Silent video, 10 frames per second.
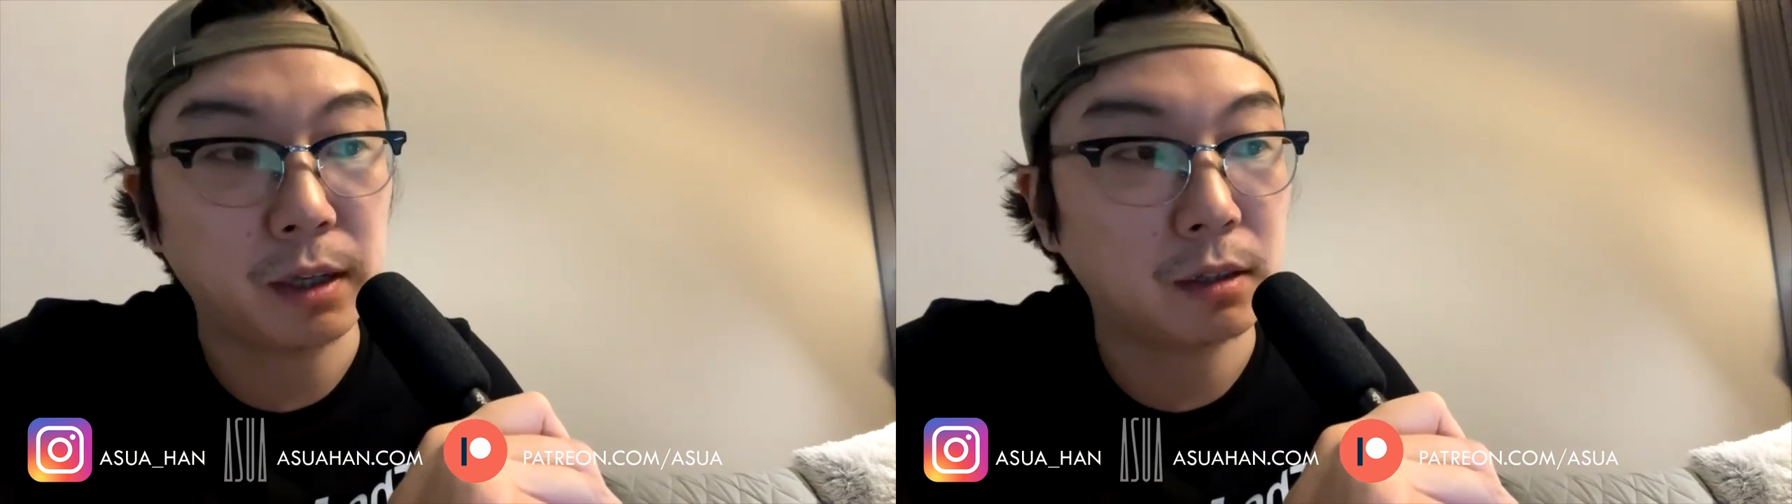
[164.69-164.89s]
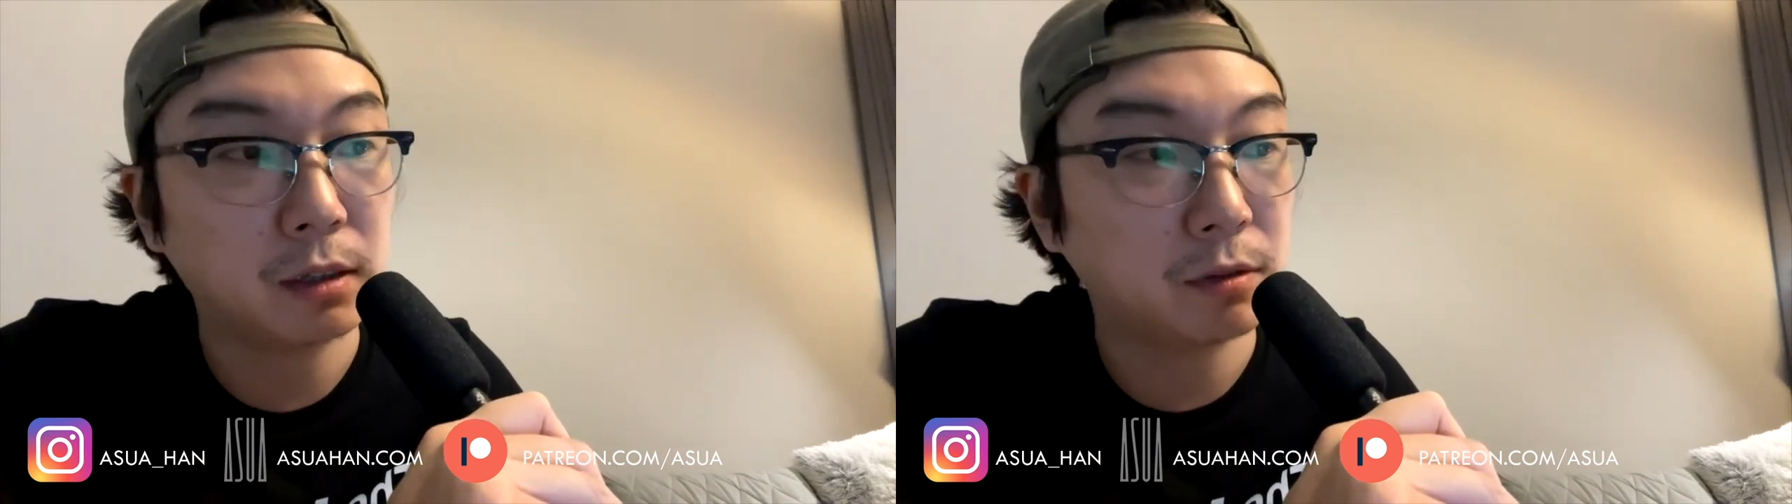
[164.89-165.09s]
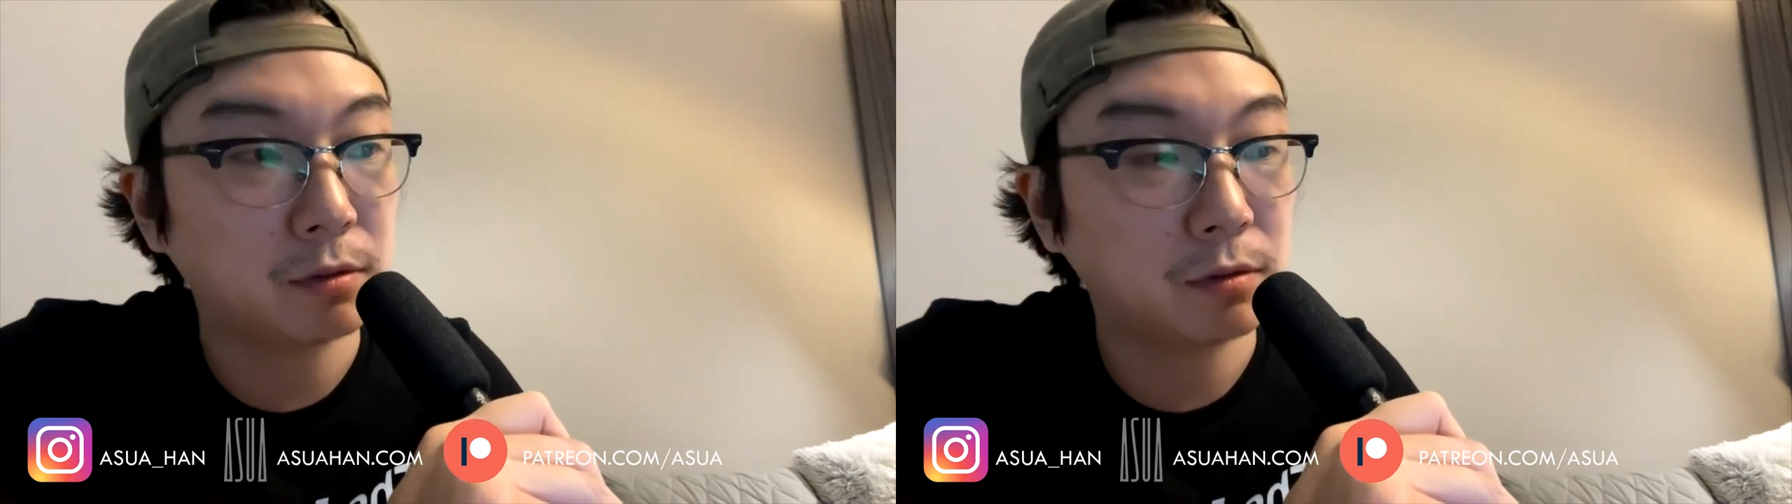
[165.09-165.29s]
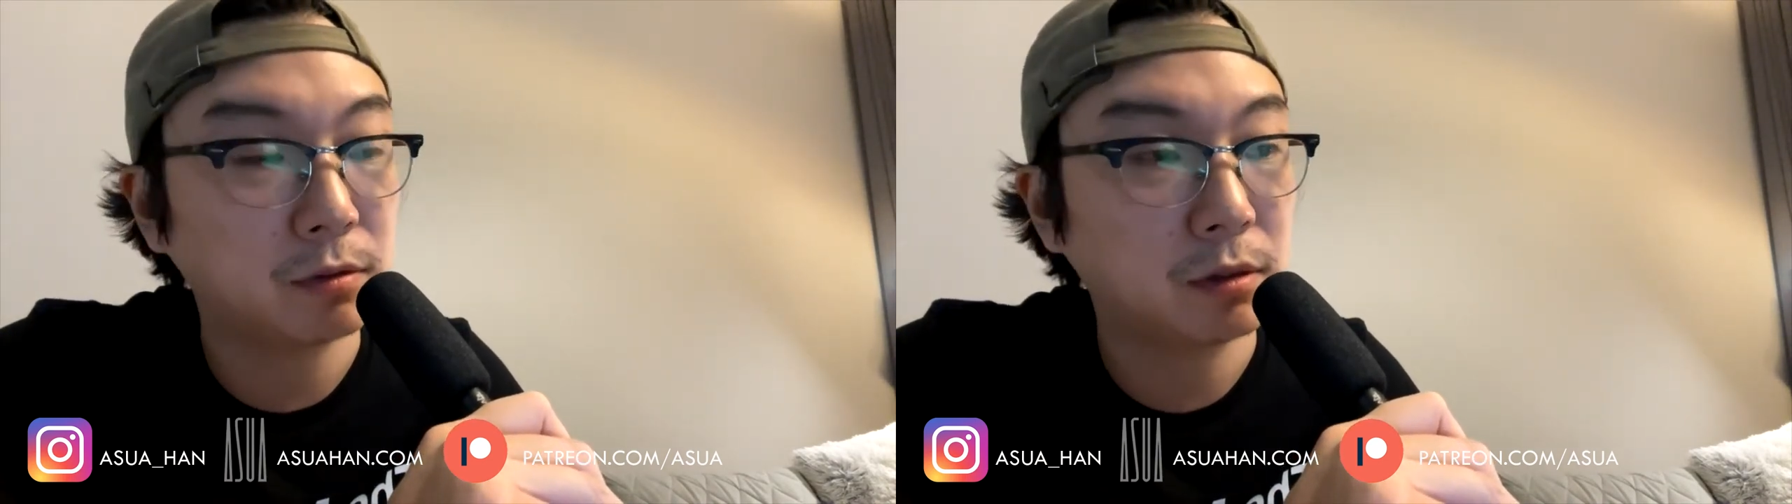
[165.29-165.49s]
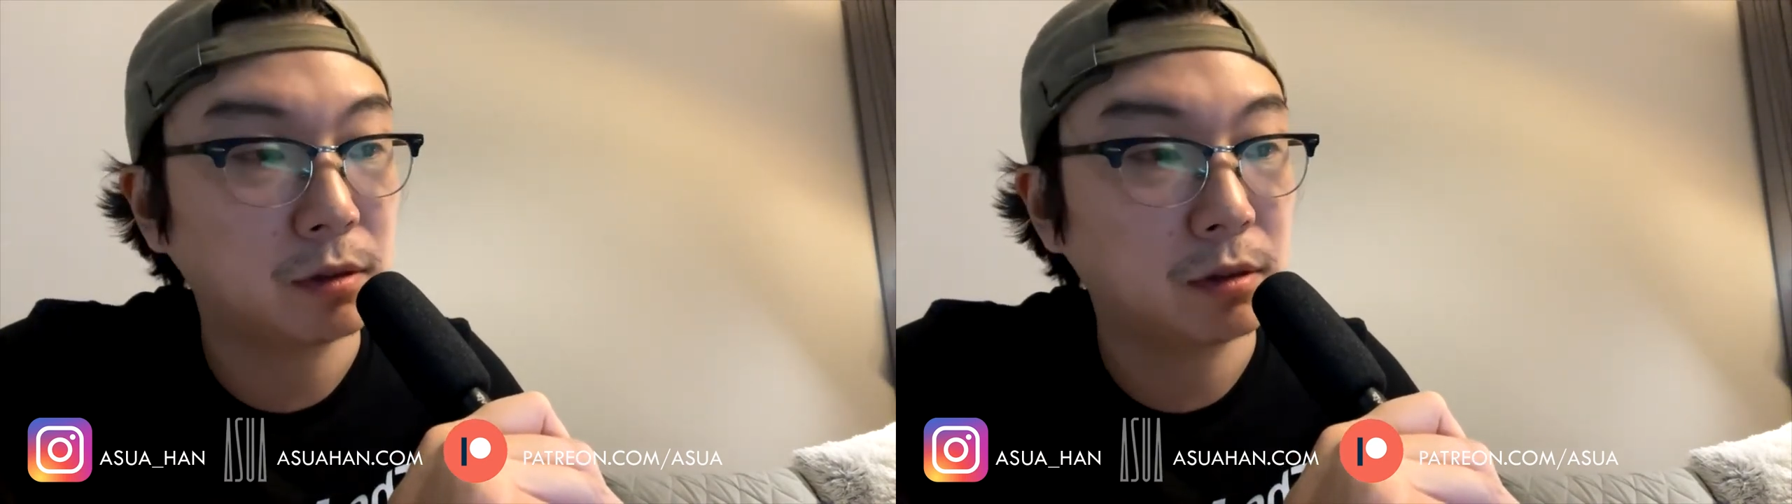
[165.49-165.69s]
have
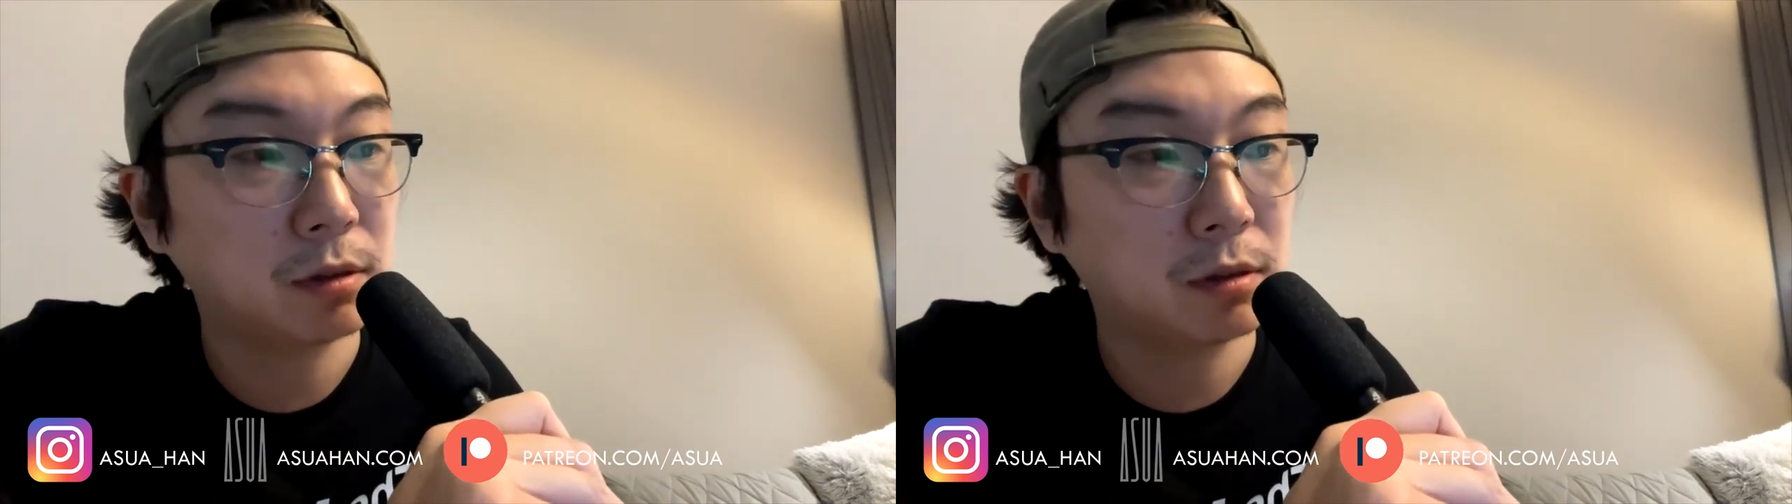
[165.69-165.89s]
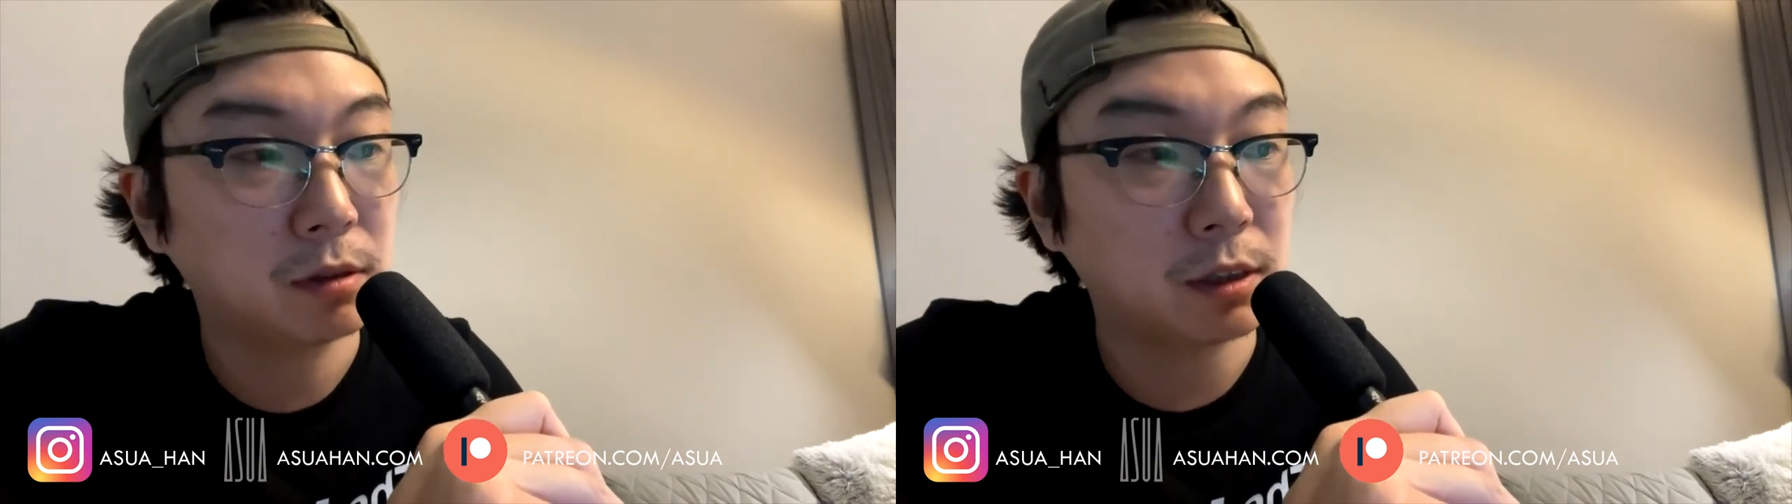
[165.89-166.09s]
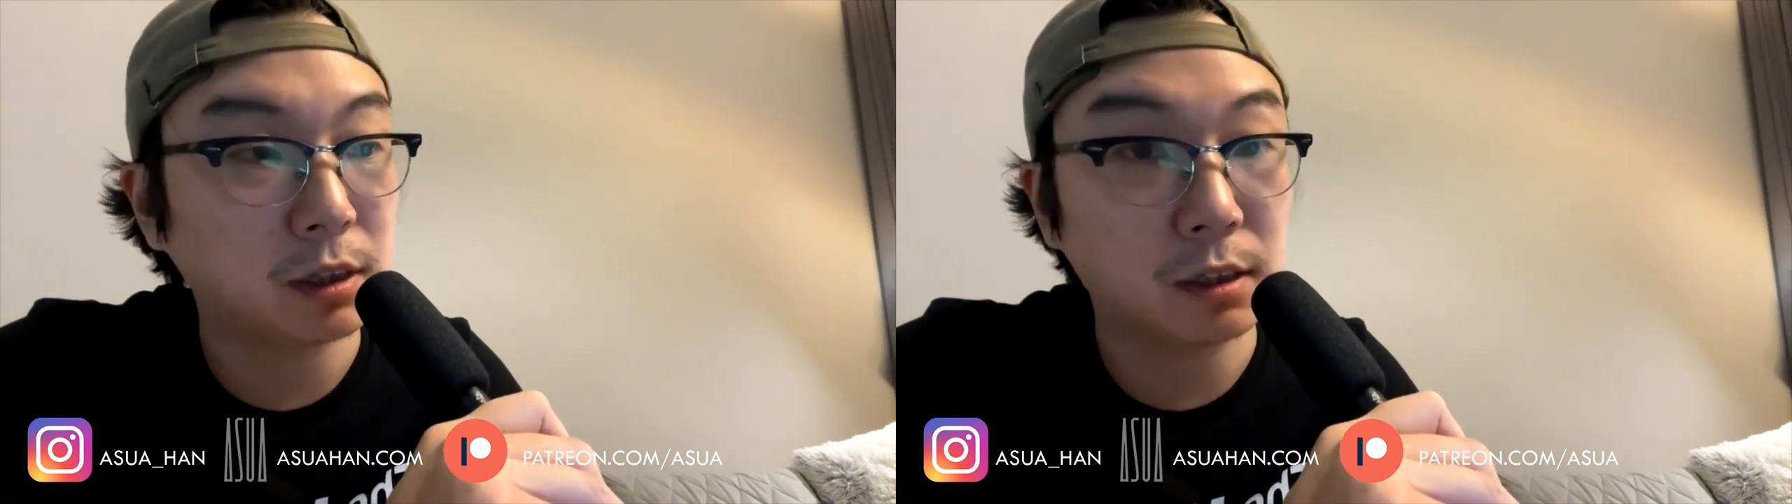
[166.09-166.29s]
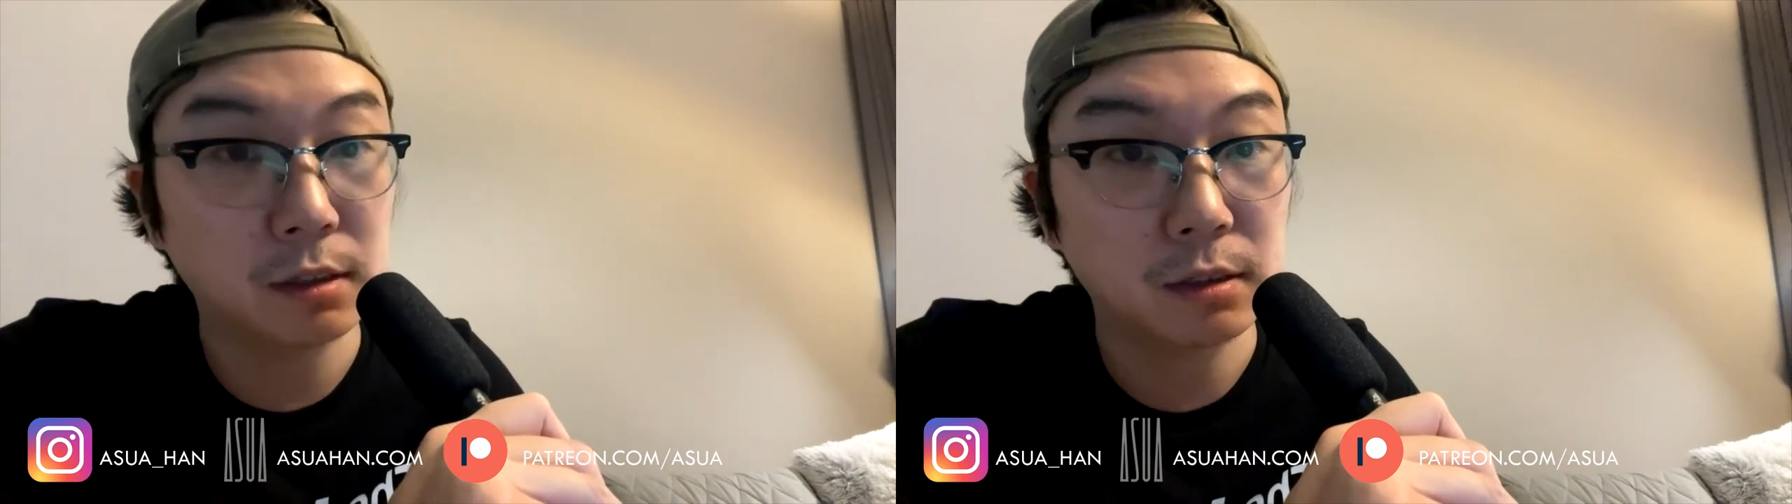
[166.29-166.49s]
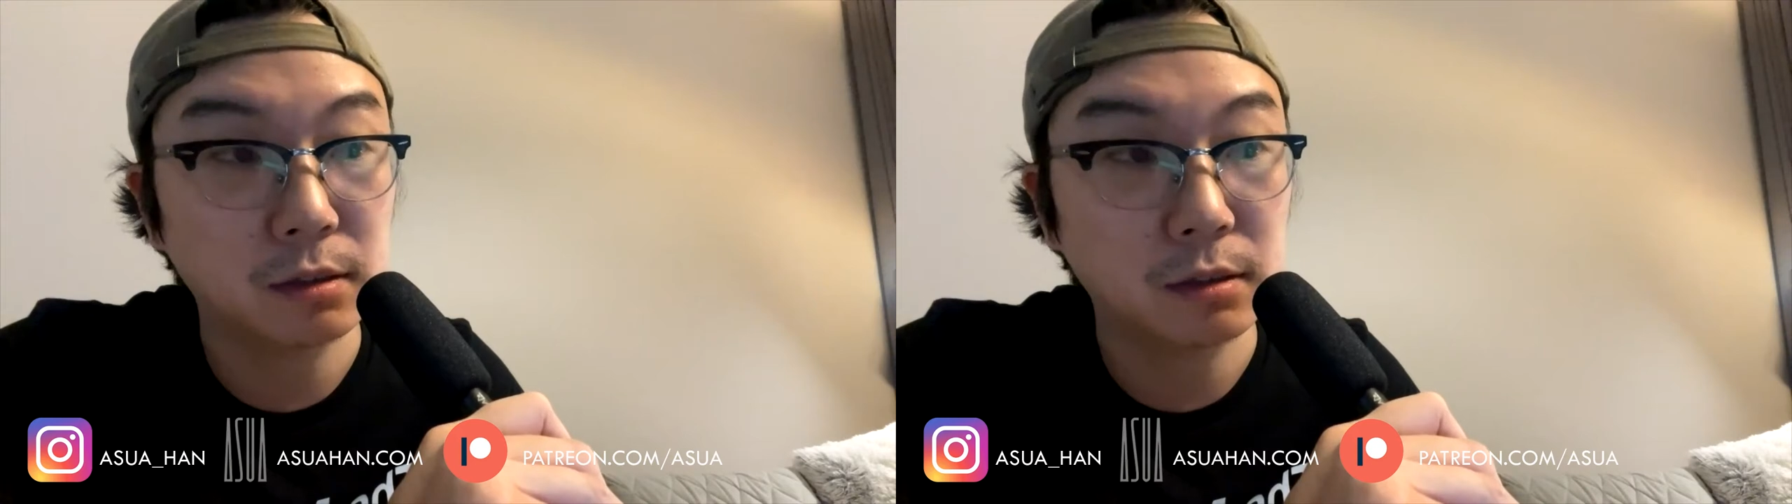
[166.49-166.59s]
seen it.